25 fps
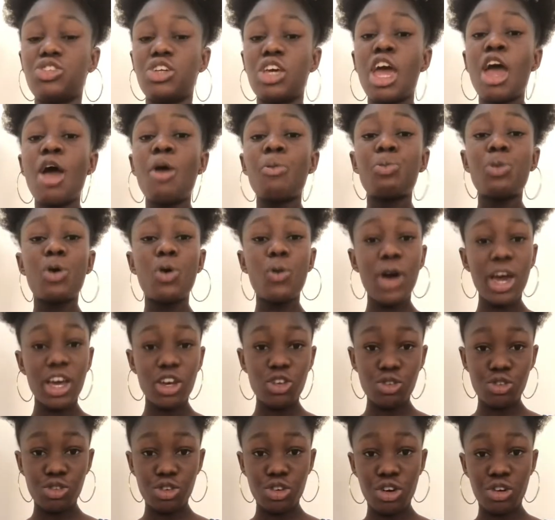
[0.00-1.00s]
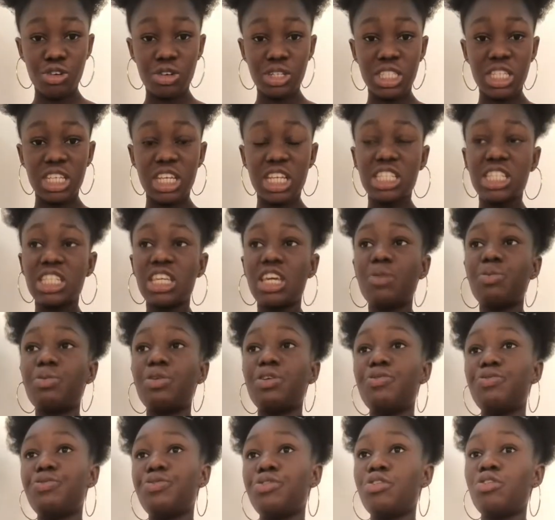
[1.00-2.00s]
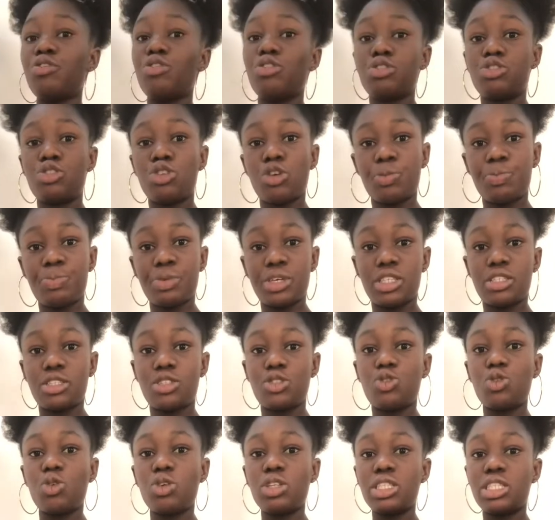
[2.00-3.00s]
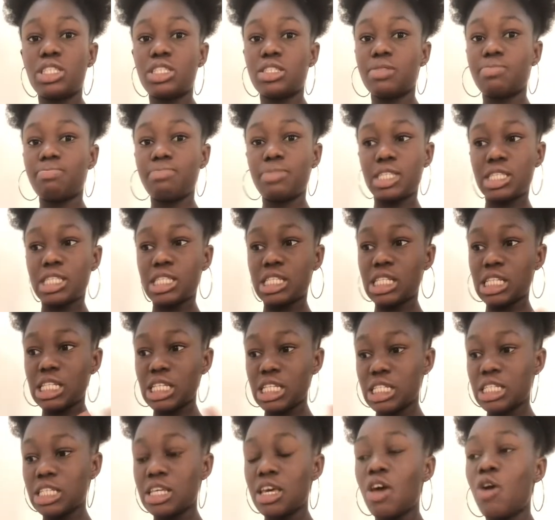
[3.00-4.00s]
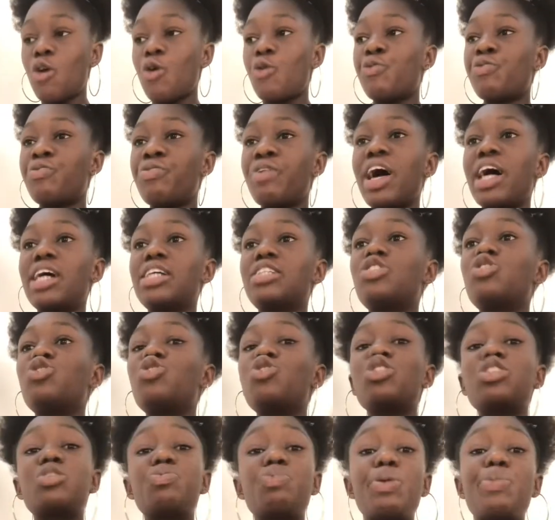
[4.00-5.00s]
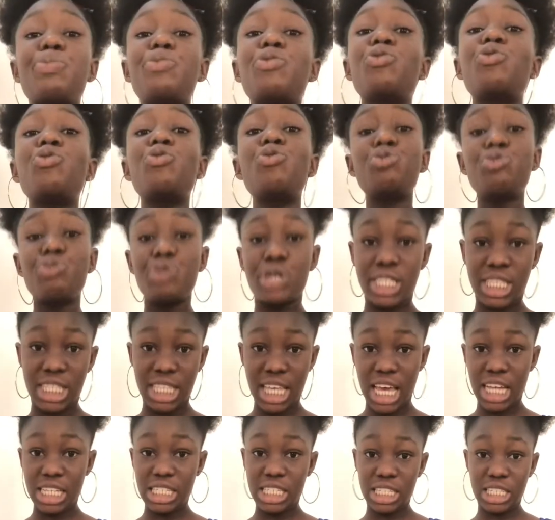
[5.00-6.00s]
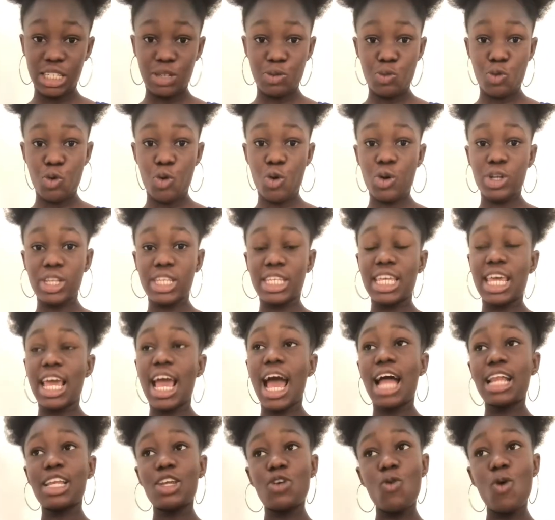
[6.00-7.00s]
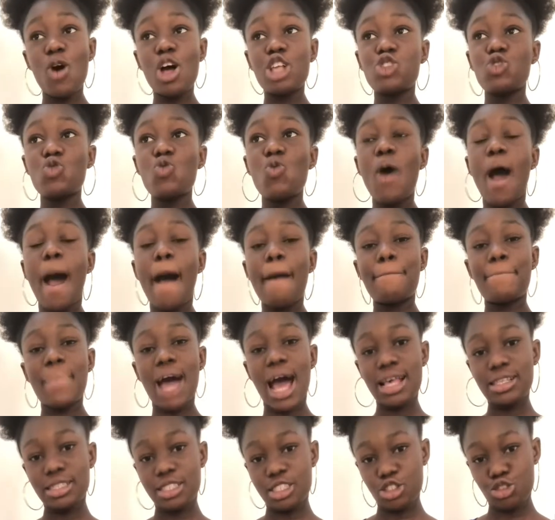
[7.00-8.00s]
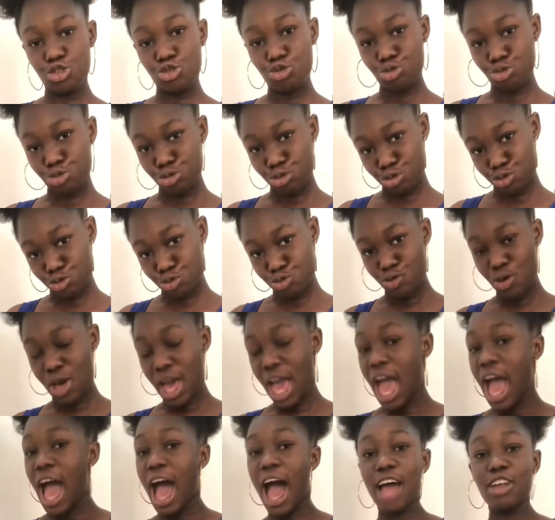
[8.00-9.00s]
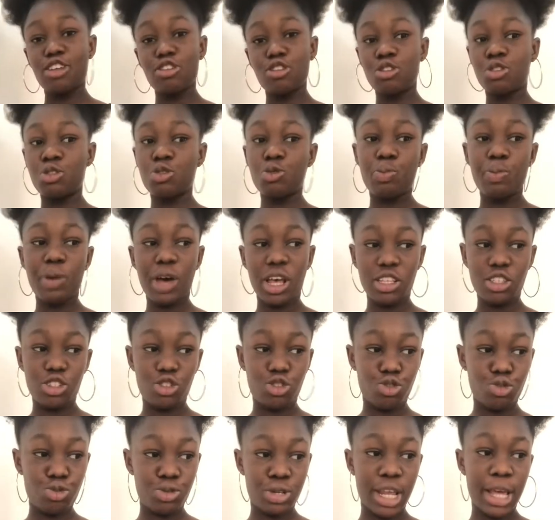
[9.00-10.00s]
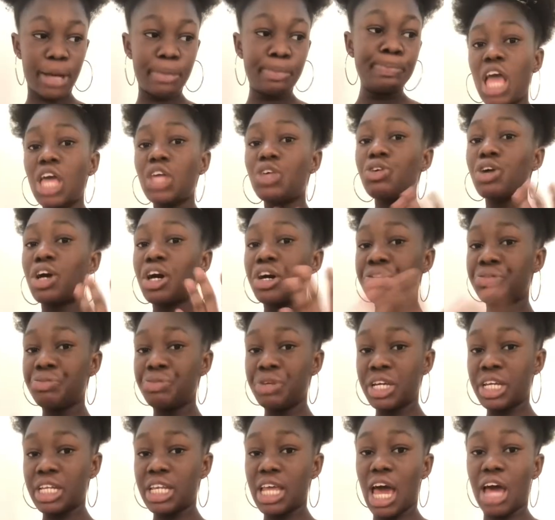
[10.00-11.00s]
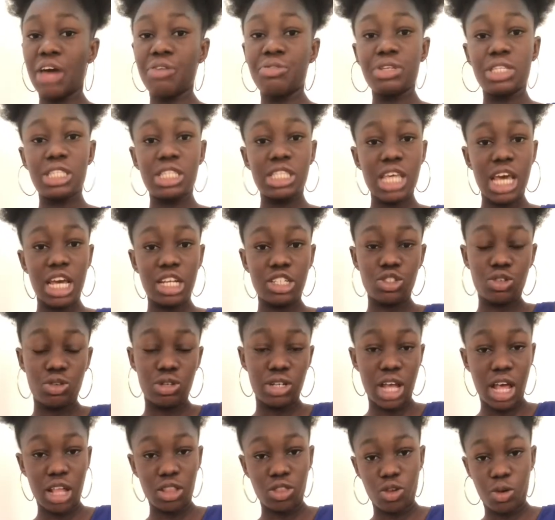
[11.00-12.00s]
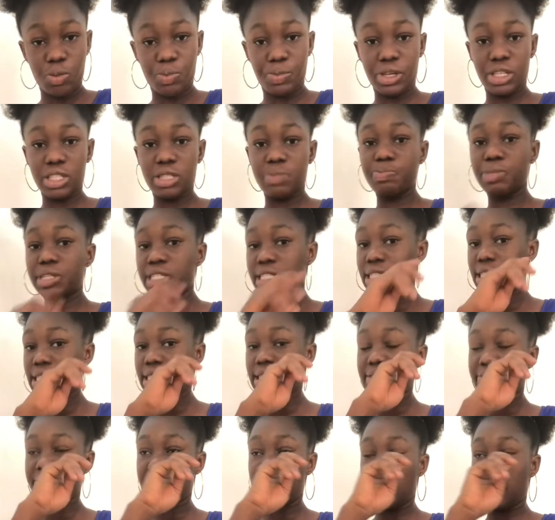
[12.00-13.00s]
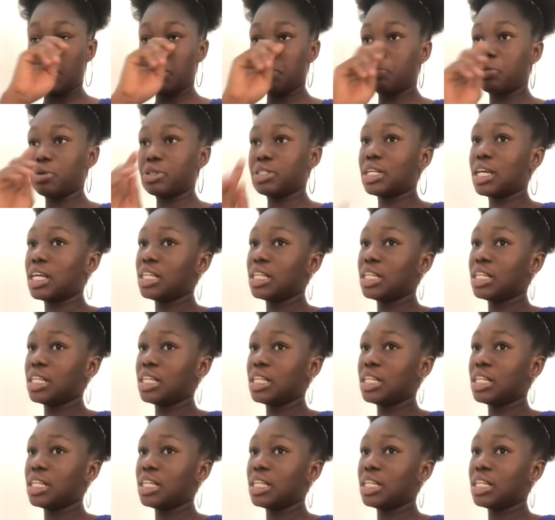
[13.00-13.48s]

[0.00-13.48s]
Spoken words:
But while you do your research, keep in view your topics. Don't mislead. In fact, those people who research the more, they are the ones who are passing through school and not school passing through them. You can read and research on that topics. Please, it's very important.